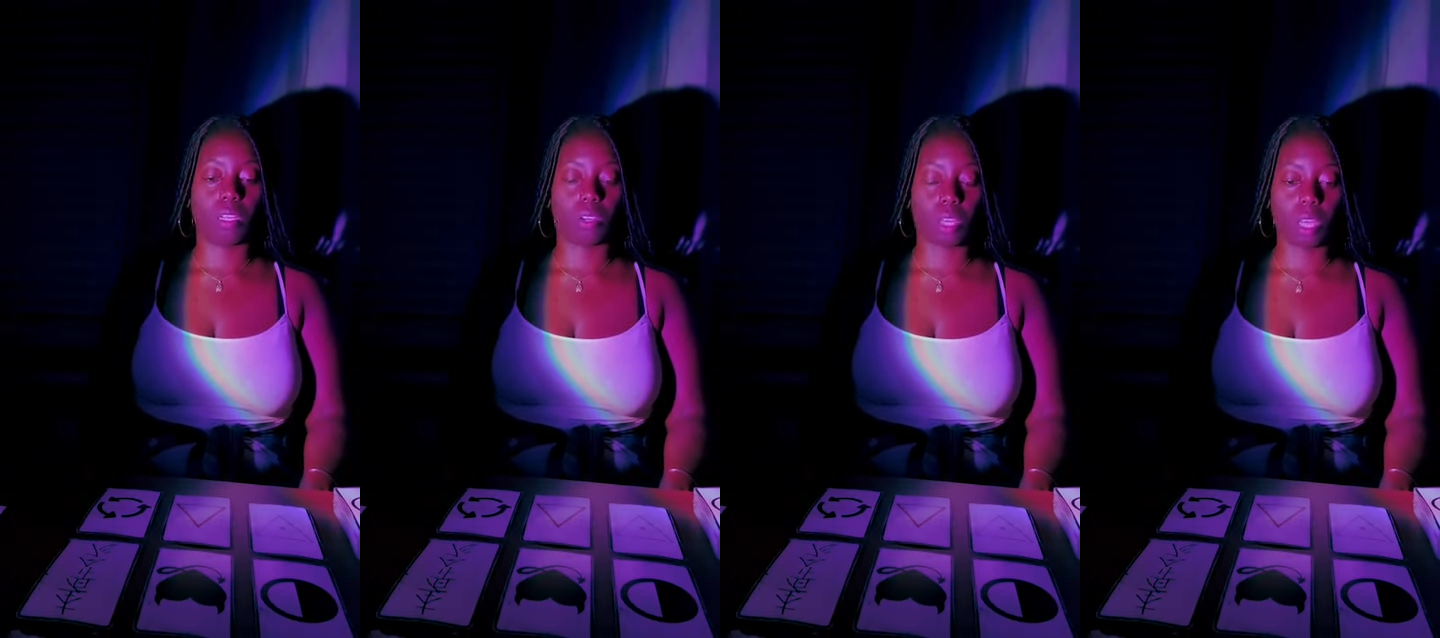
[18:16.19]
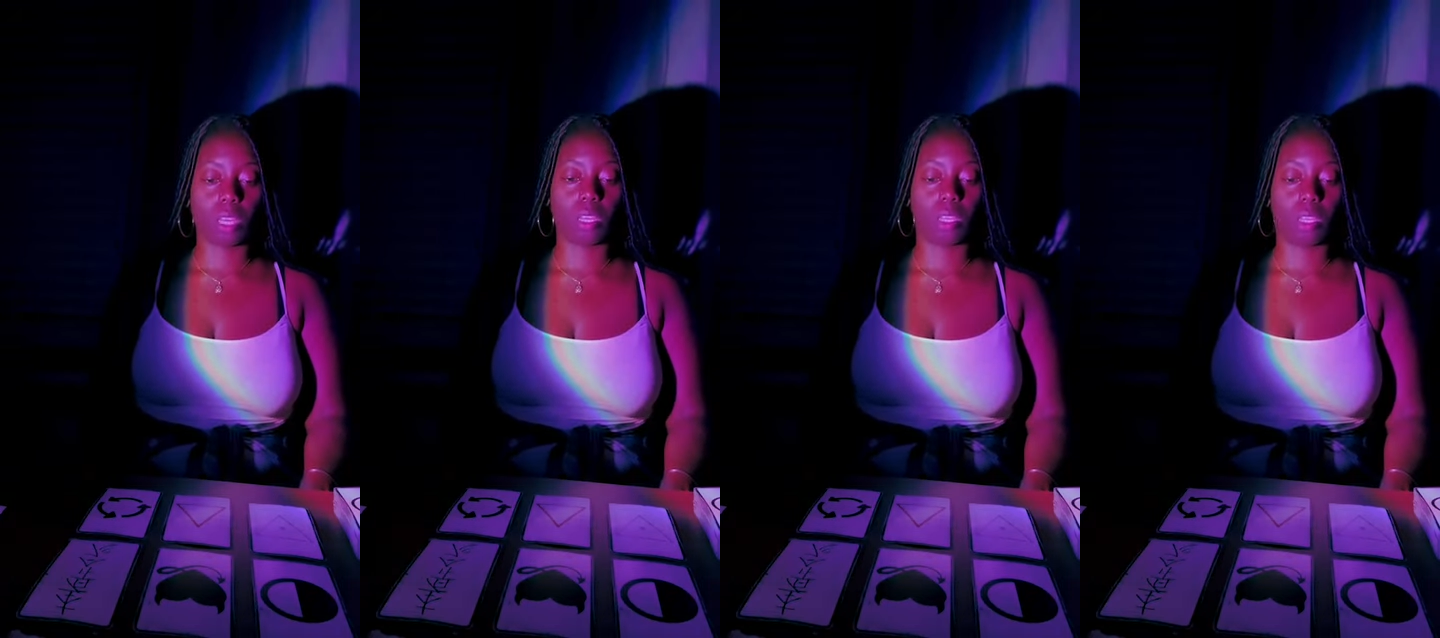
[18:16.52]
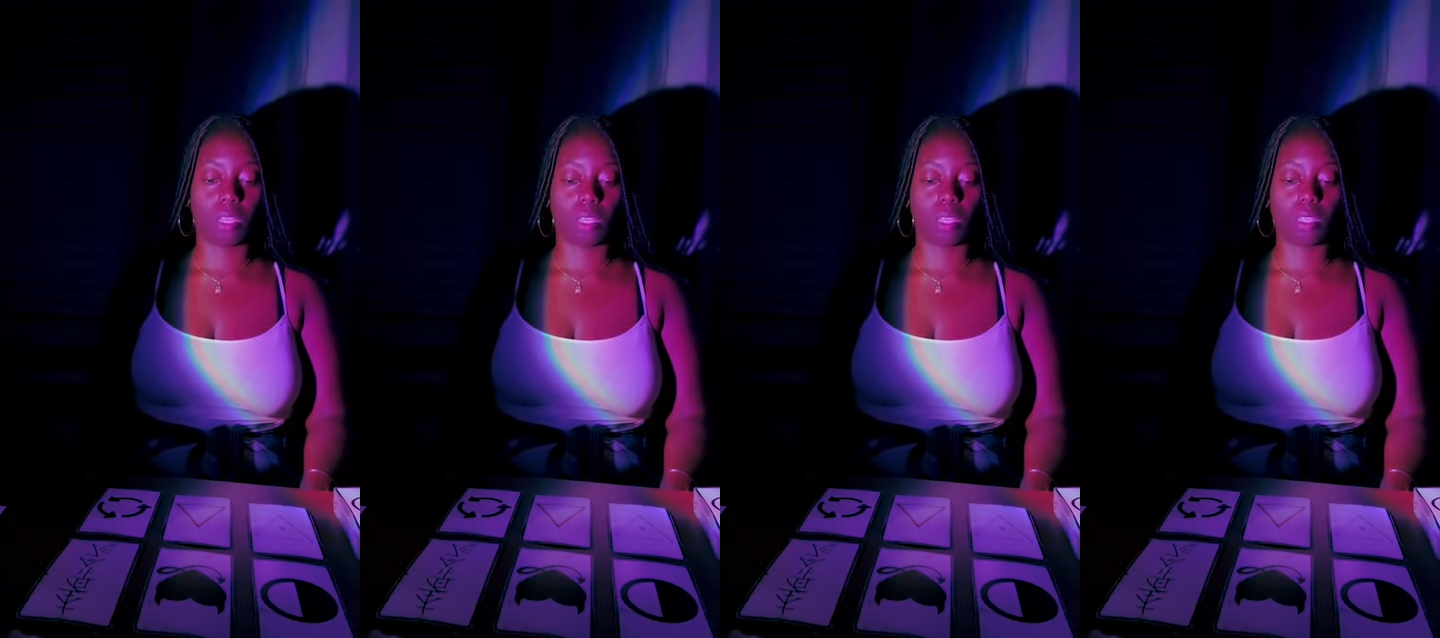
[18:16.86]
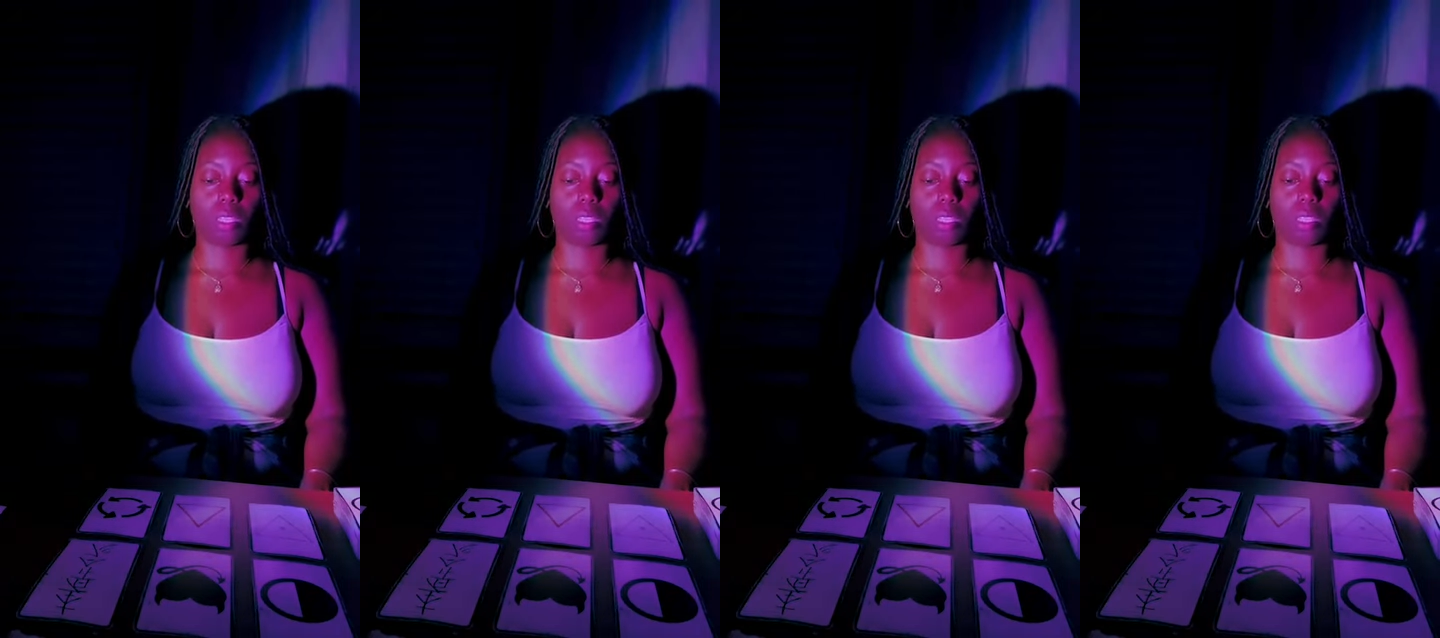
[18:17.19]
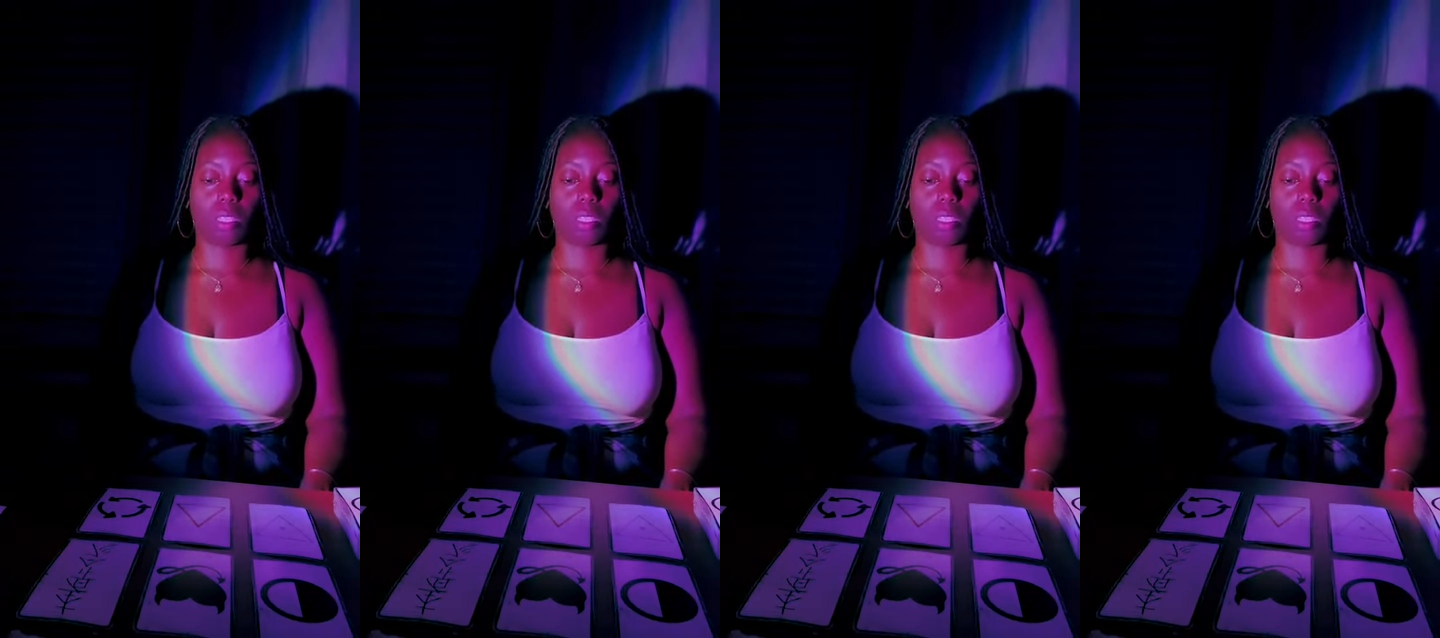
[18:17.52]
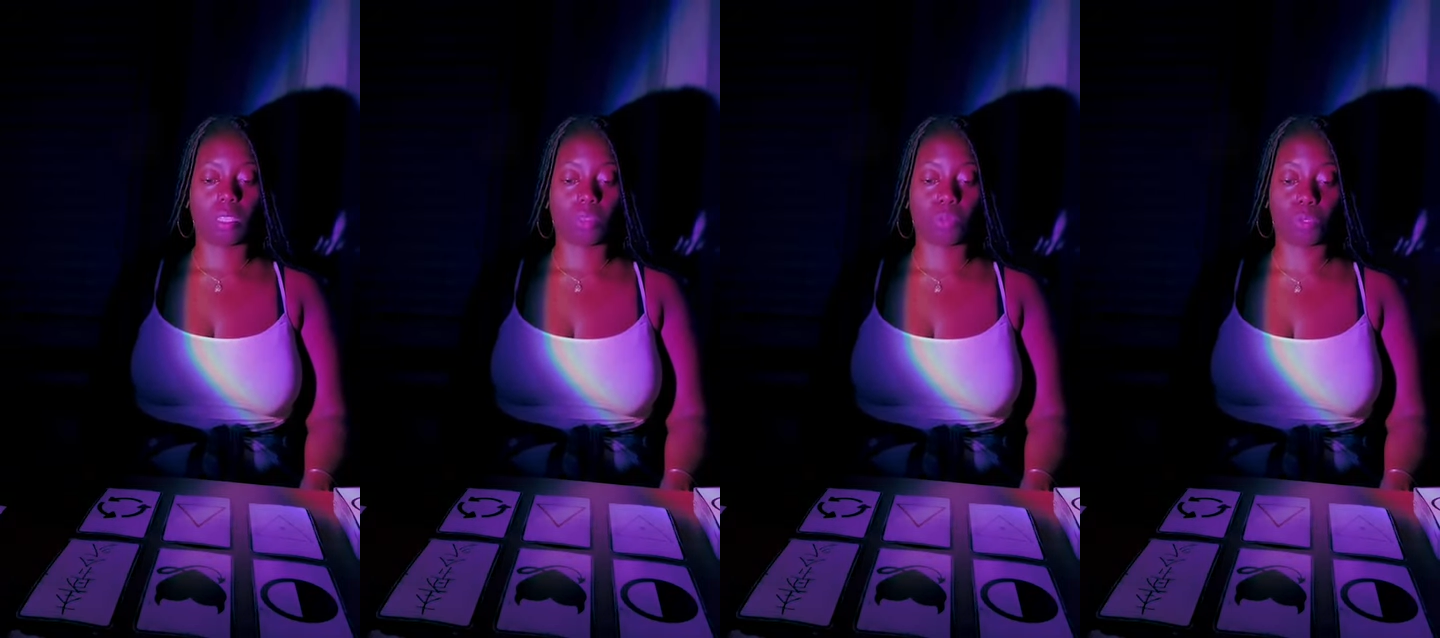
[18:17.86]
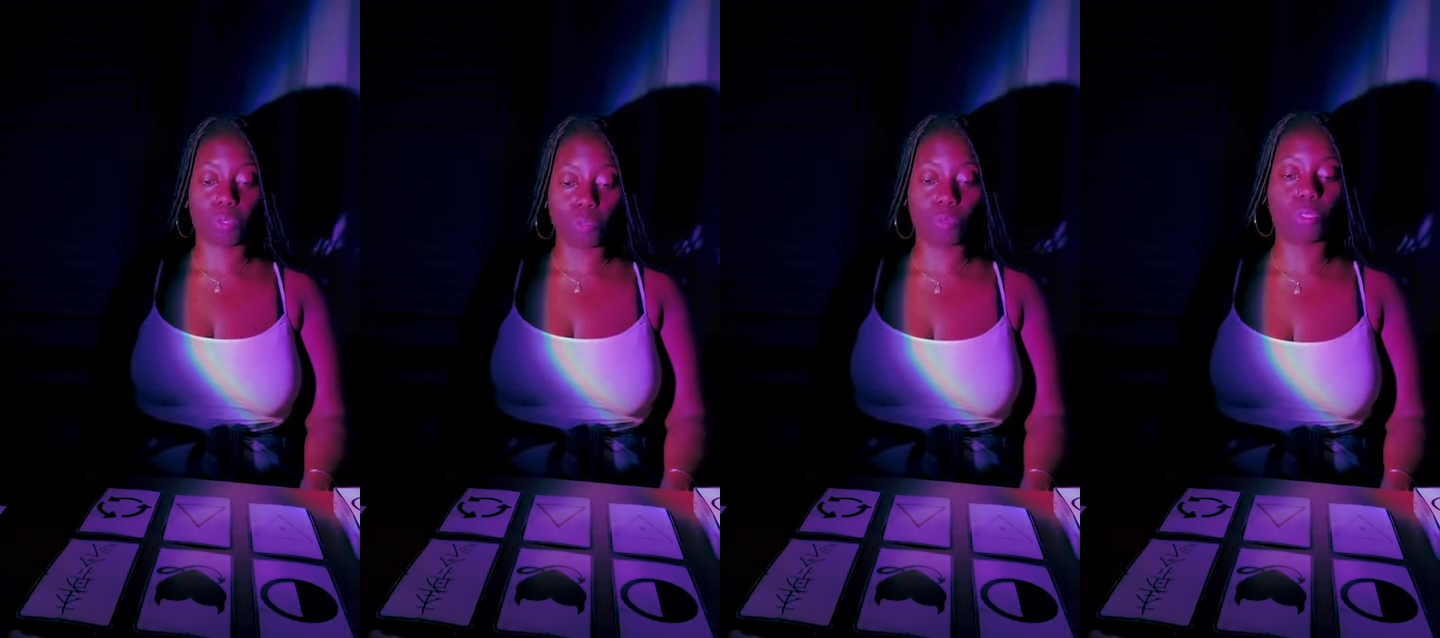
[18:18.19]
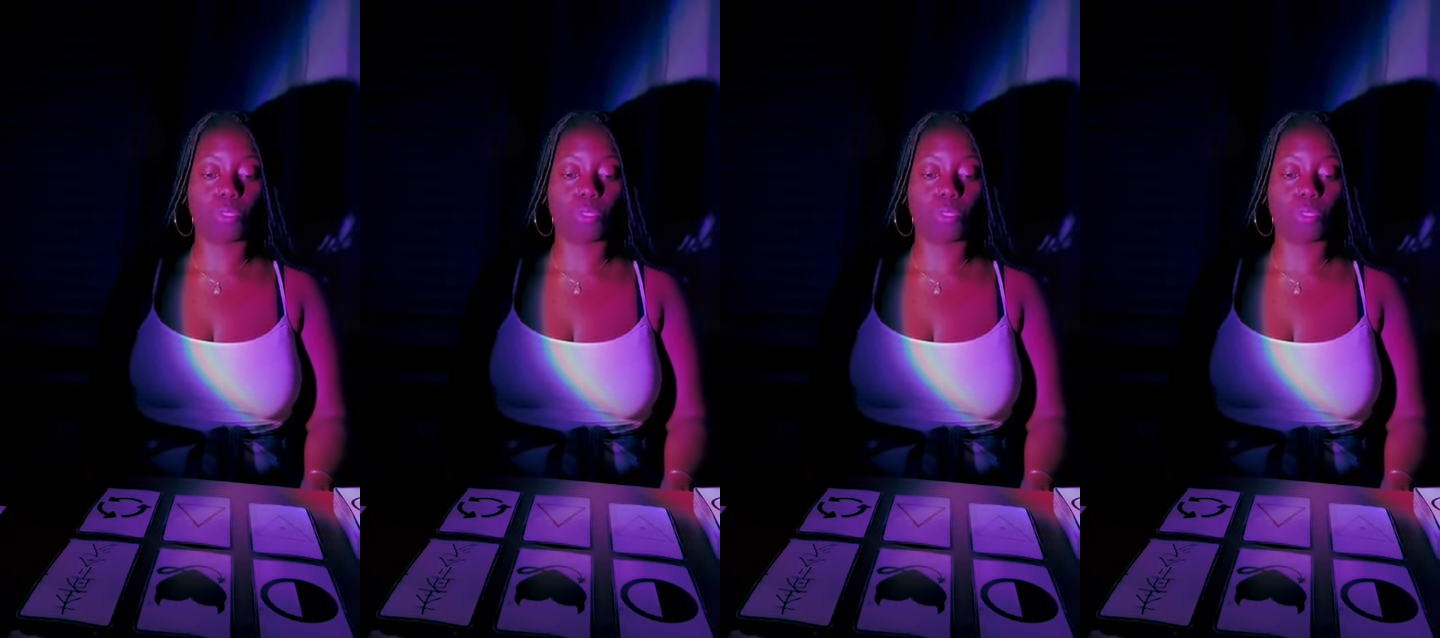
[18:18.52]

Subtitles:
Okay? If it's too